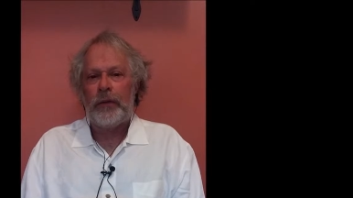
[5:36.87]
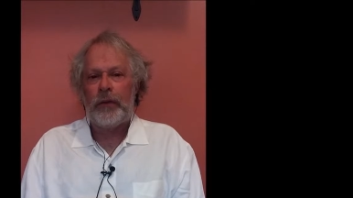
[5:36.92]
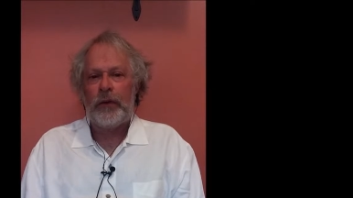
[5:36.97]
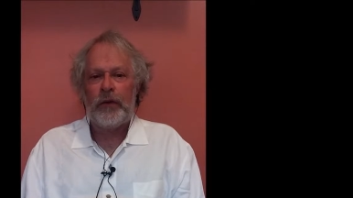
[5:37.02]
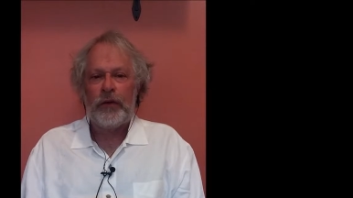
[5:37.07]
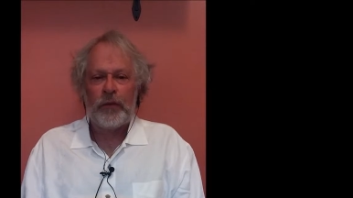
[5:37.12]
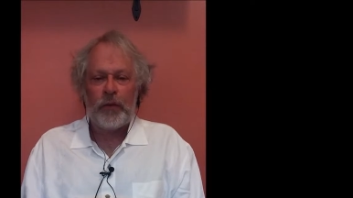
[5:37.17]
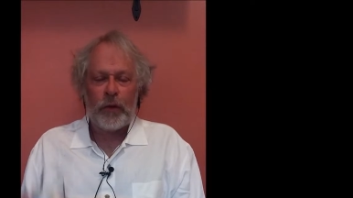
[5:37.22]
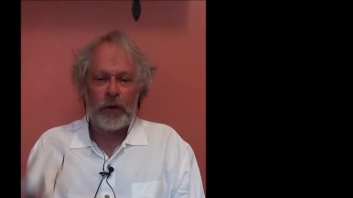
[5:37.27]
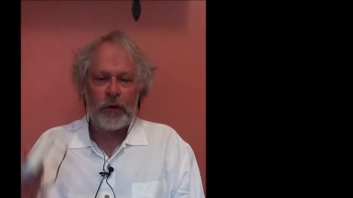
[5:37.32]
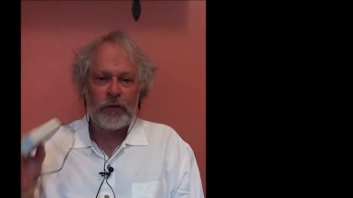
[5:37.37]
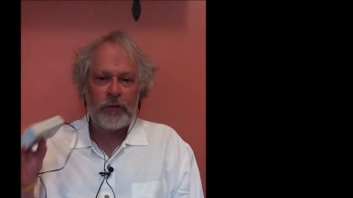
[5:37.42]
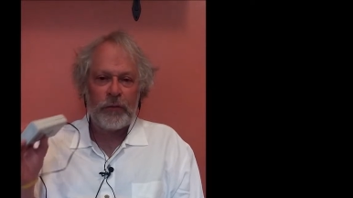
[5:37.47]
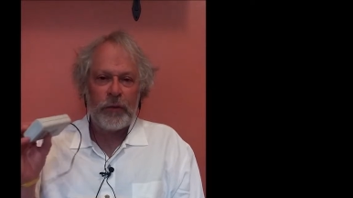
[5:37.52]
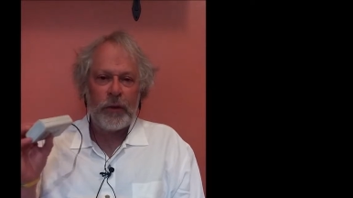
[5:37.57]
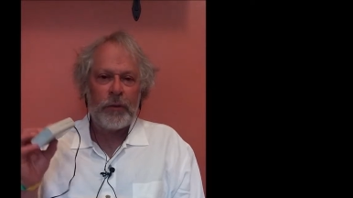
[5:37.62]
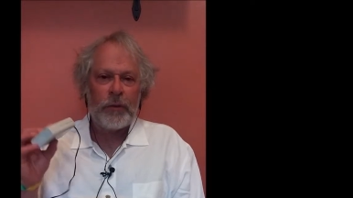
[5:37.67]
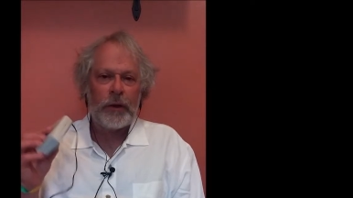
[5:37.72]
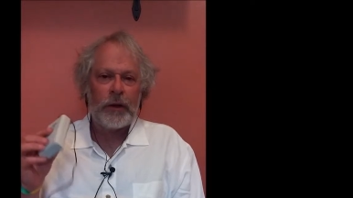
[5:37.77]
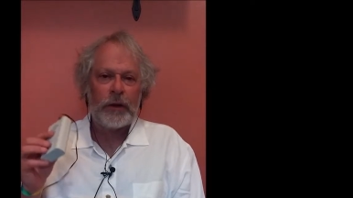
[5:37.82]
This one is
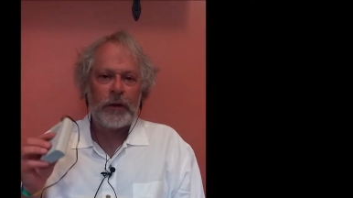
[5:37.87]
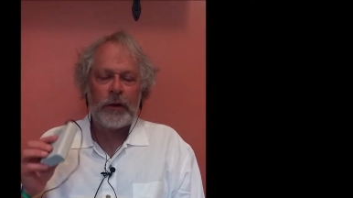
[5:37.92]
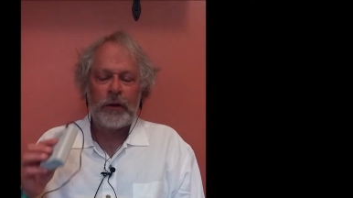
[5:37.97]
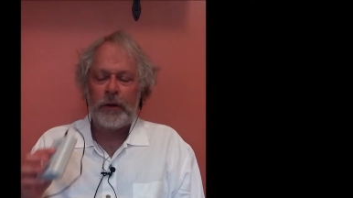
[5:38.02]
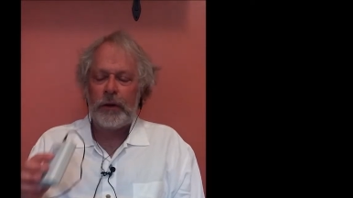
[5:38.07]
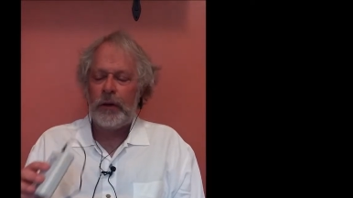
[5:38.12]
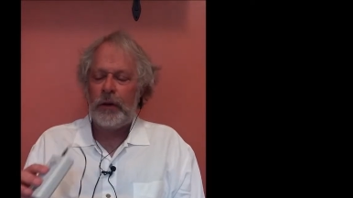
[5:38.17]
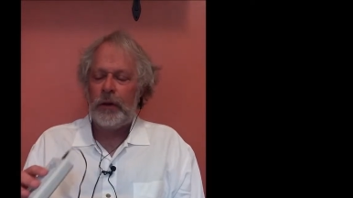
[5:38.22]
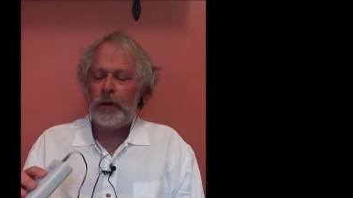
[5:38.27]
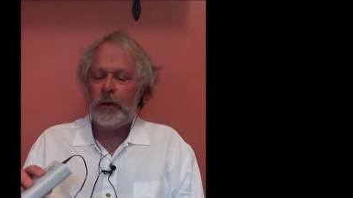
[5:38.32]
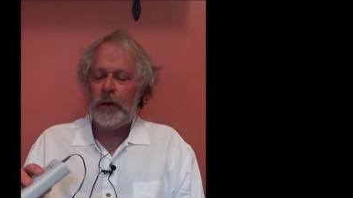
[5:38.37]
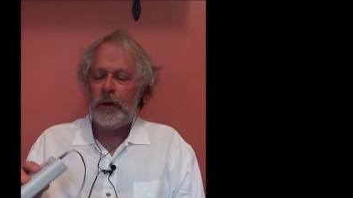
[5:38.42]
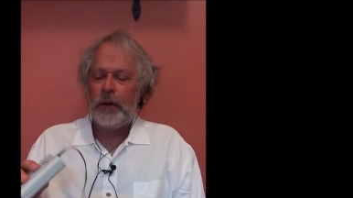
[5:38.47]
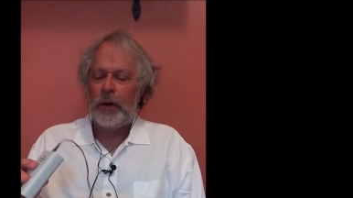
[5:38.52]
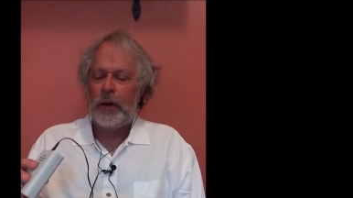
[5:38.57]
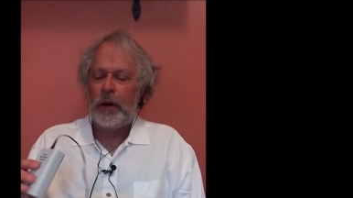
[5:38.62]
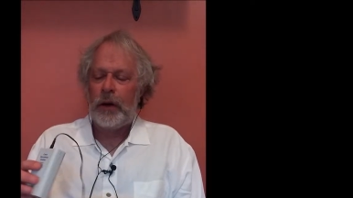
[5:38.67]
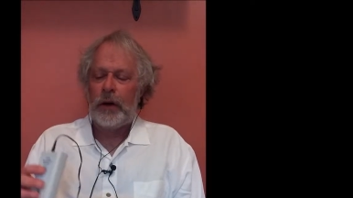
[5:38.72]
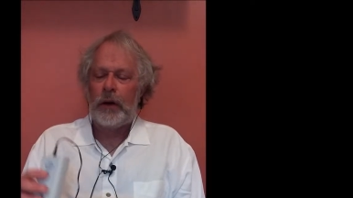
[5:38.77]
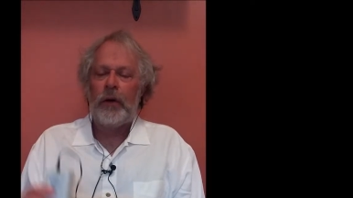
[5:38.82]
mimicked
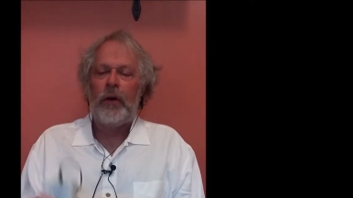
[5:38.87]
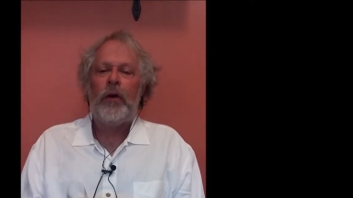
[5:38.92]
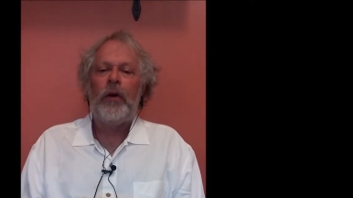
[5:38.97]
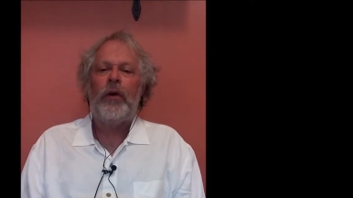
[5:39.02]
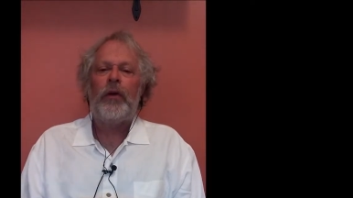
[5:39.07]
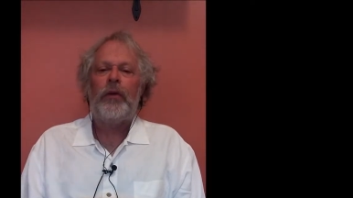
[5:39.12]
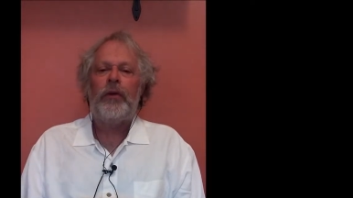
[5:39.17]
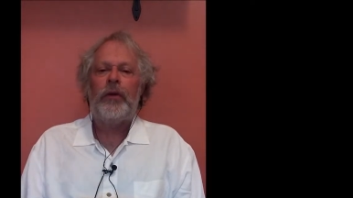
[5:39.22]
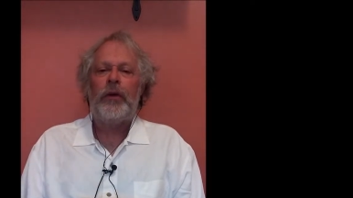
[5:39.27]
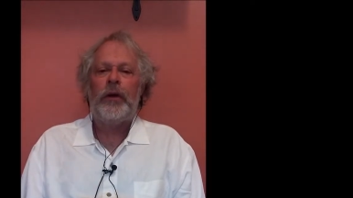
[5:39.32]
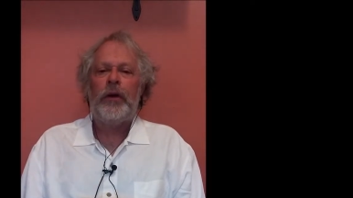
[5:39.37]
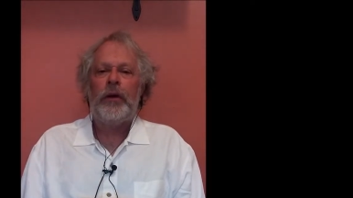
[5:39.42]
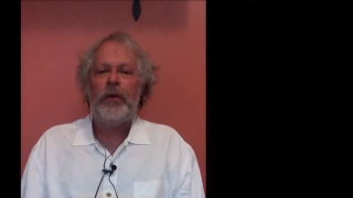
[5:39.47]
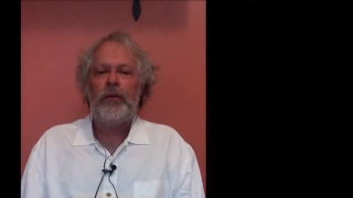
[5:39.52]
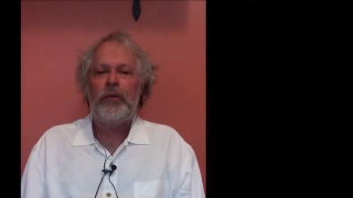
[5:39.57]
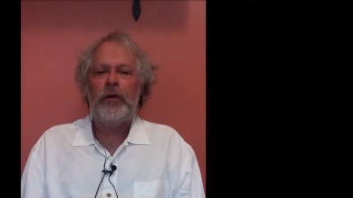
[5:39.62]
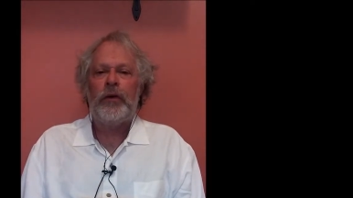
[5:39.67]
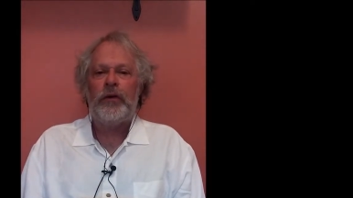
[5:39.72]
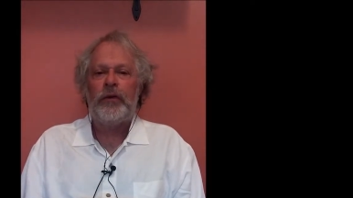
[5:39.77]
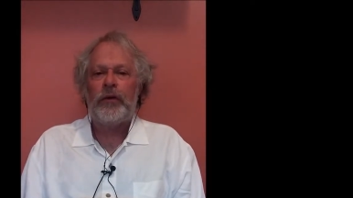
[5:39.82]
on all the
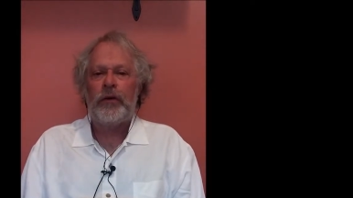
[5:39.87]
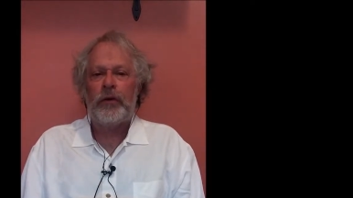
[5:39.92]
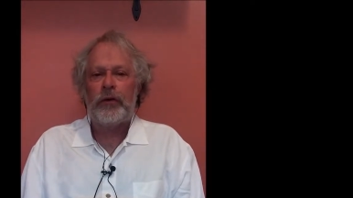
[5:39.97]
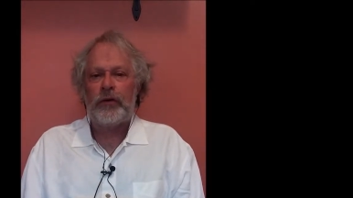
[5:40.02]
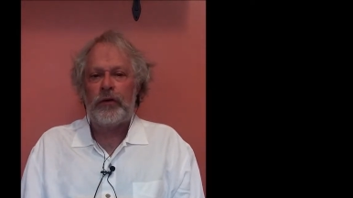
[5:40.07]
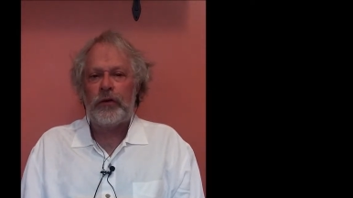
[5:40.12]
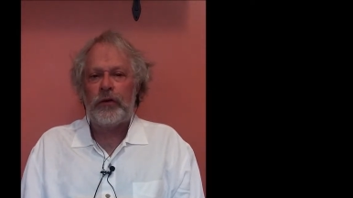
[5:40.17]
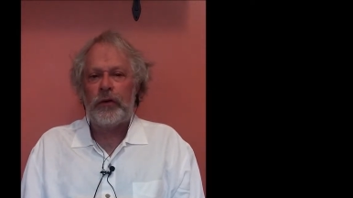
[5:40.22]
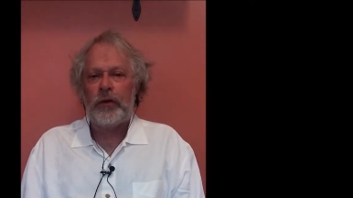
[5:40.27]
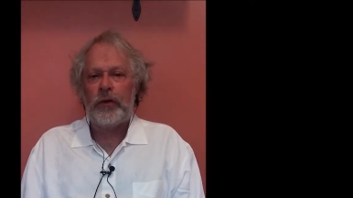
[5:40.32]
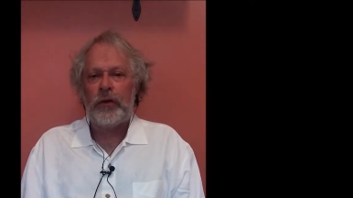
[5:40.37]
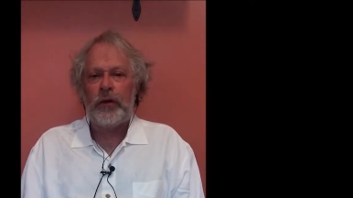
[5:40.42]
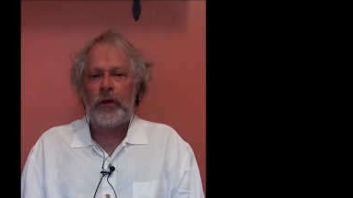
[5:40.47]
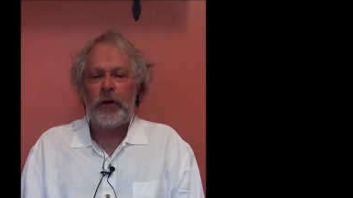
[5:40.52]
research, the,